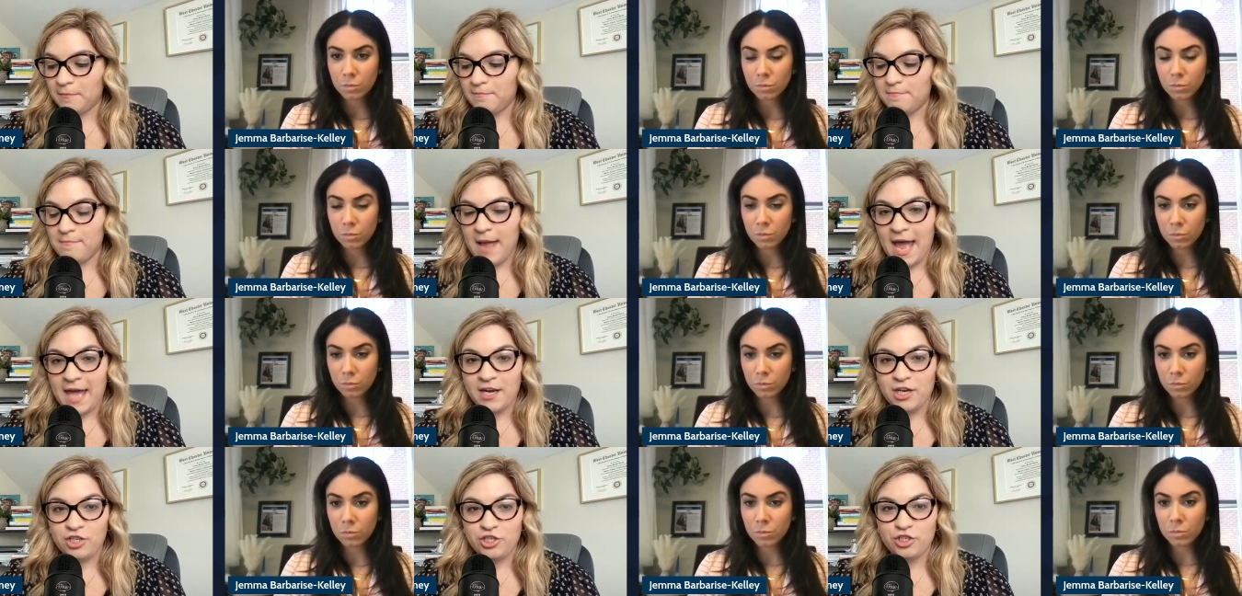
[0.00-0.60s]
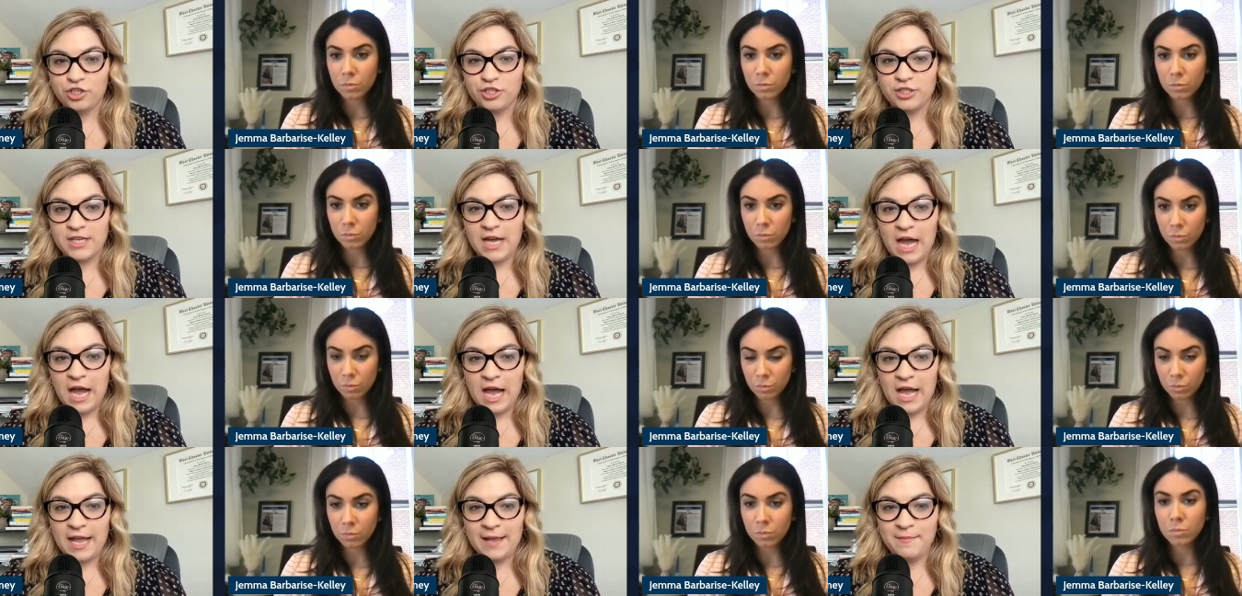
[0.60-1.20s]
Speaker 1: manage your
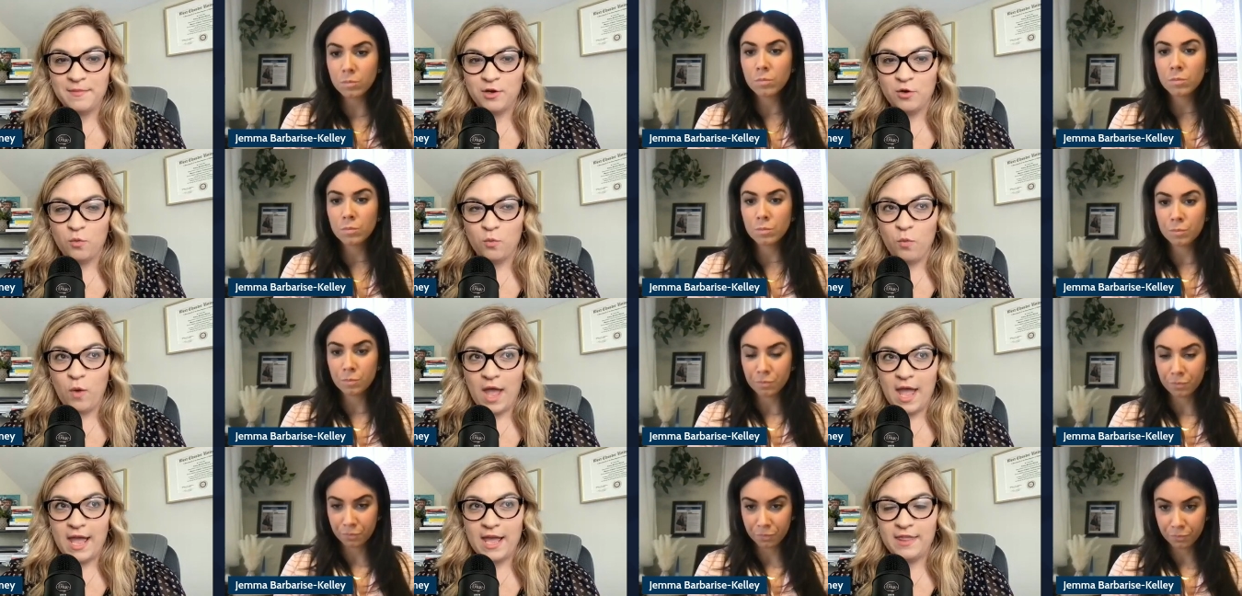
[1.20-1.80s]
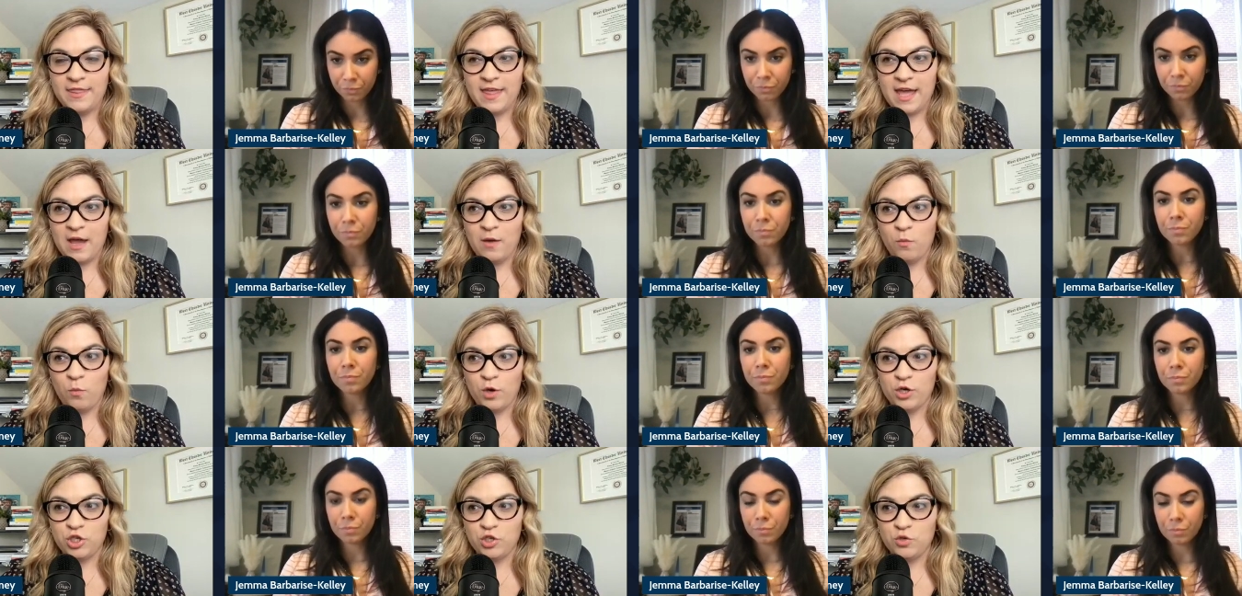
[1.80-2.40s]
time in a way that
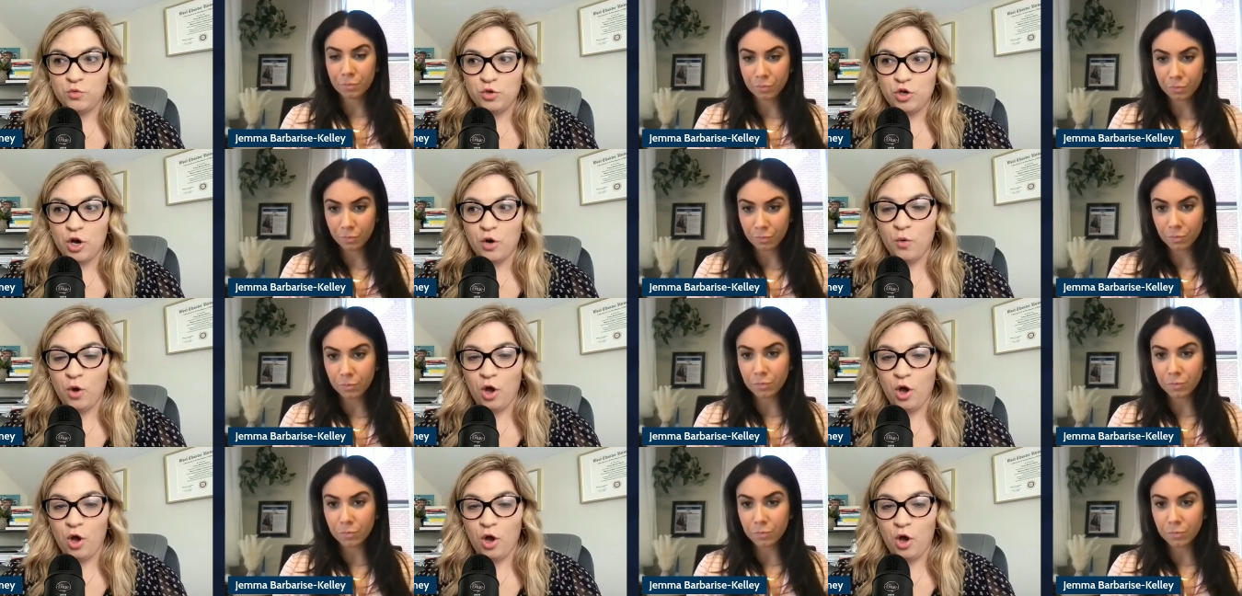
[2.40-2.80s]
when you go